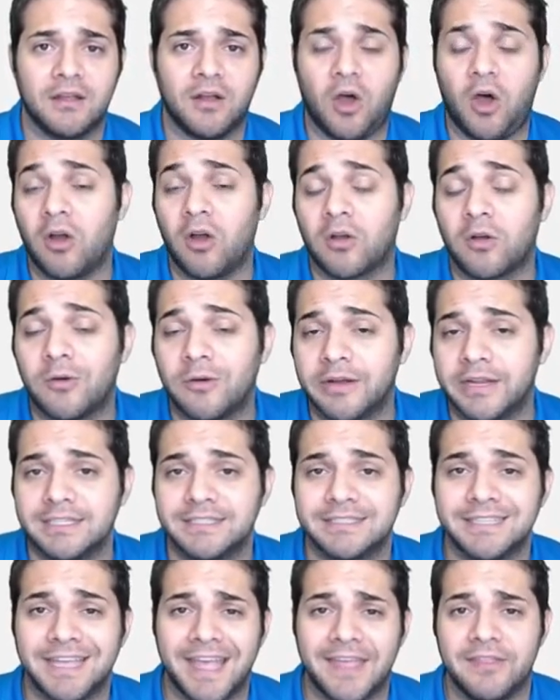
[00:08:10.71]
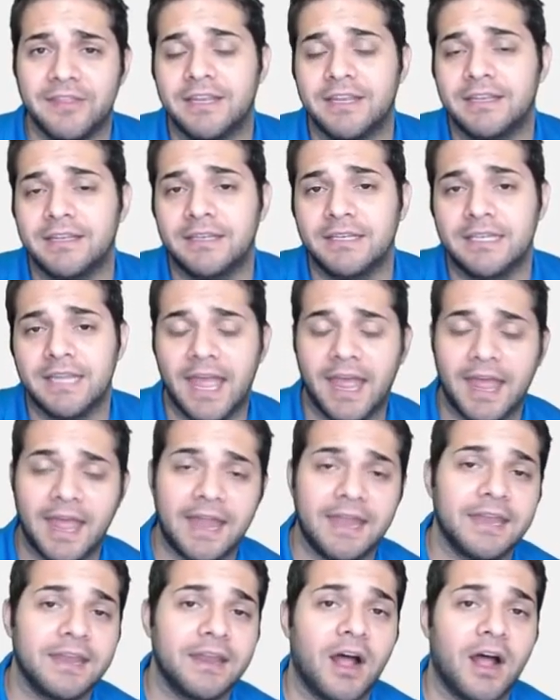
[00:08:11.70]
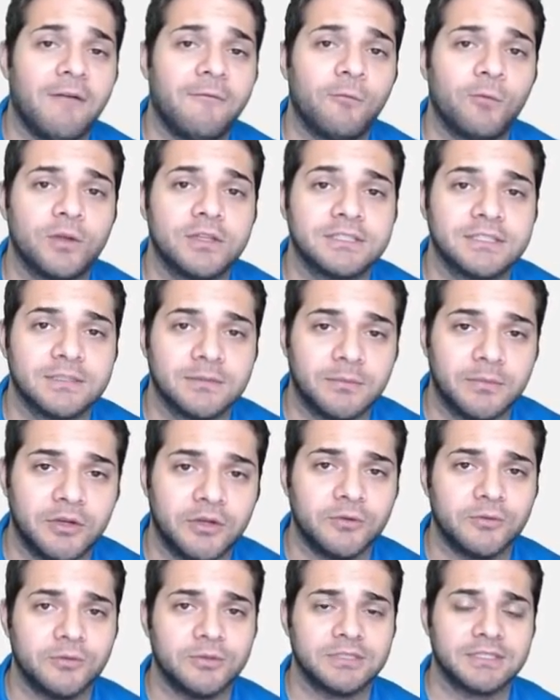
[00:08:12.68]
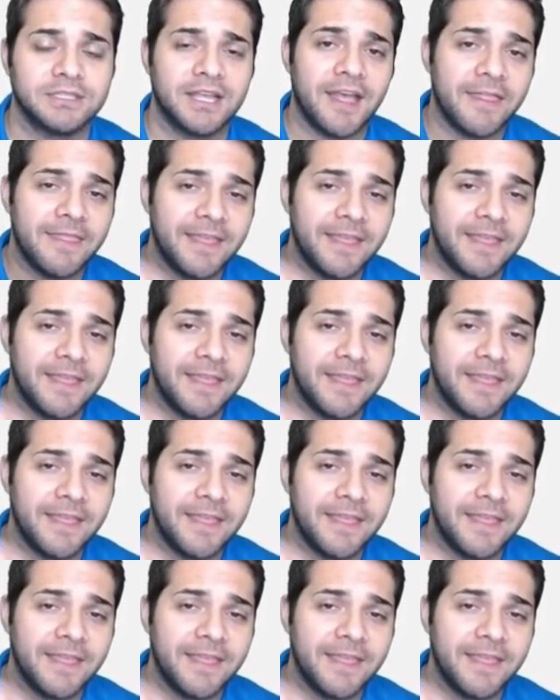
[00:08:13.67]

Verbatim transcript: altcoins, and then end it off with some news.